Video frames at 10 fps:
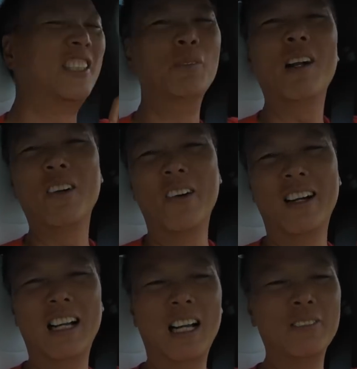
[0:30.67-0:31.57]
Tomorrow
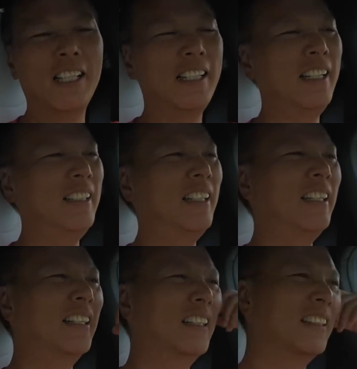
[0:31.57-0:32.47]
uh, I'm taking
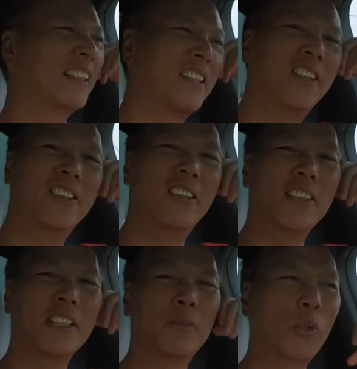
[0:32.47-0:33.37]
the, uh, the car
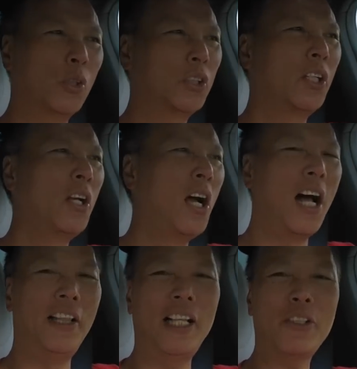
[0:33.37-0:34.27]
on its first
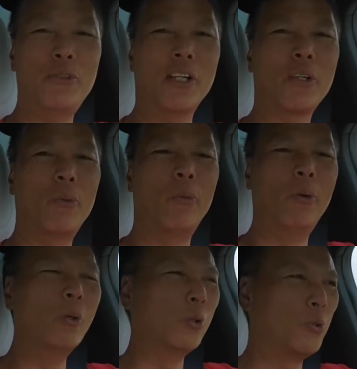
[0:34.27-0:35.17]
electric
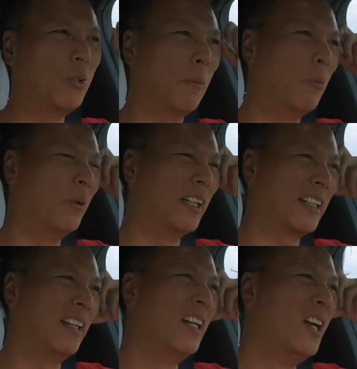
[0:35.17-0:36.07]
road trip. We're,
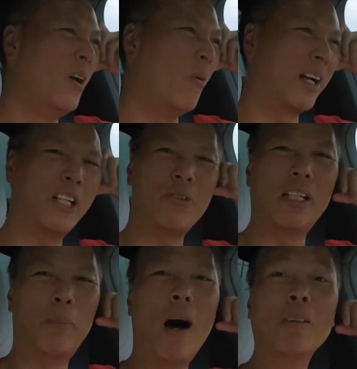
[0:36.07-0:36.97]
we're going to
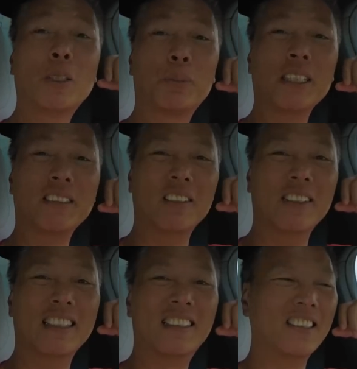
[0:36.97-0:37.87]
drive to Palm Springs with
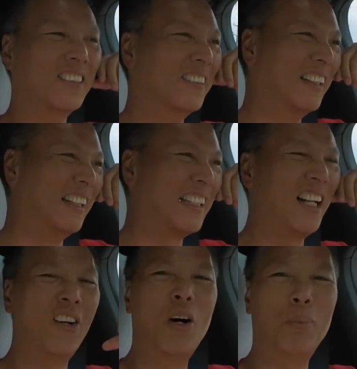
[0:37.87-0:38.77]
it. So uh, I
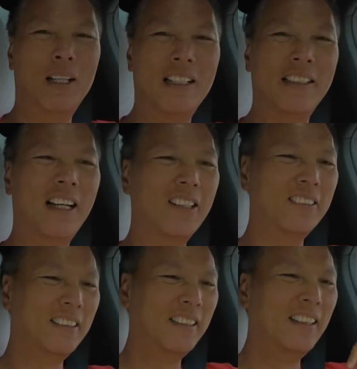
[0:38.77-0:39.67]
got it all planned
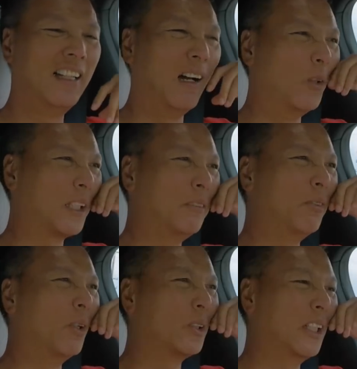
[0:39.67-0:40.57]
out I'm looking
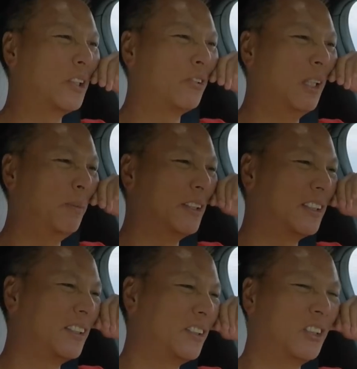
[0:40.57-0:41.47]
forward to that trip. It
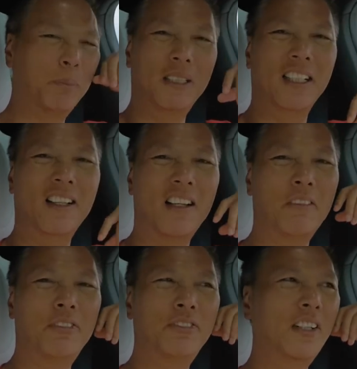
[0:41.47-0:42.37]
should be a lot
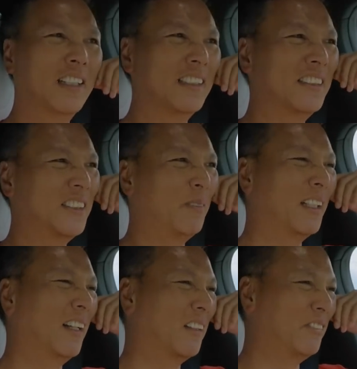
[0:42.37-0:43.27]
of fun. Should be
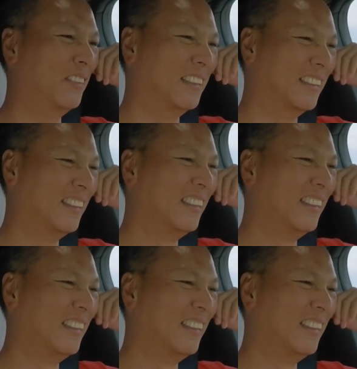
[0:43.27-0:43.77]
a lot of fun.